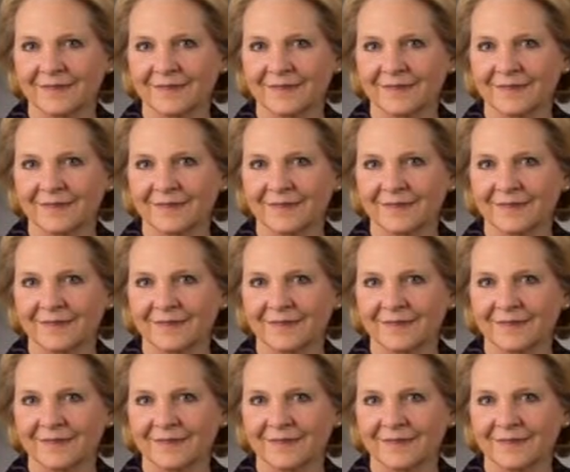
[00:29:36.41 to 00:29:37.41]

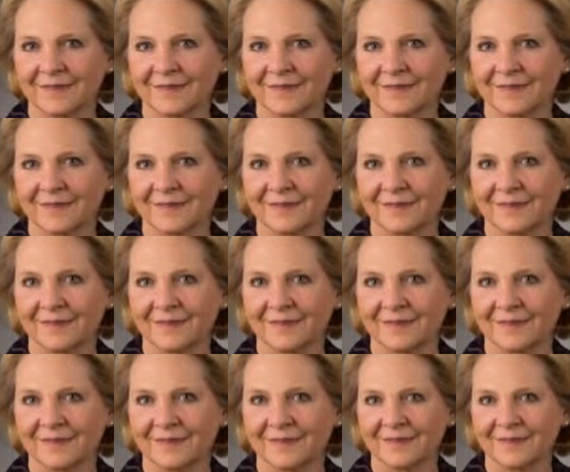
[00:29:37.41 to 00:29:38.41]

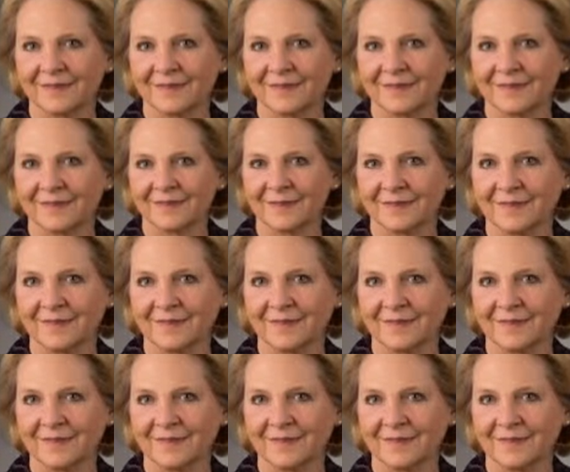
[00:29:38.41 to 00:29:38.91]
No words are spoken by the person on screen.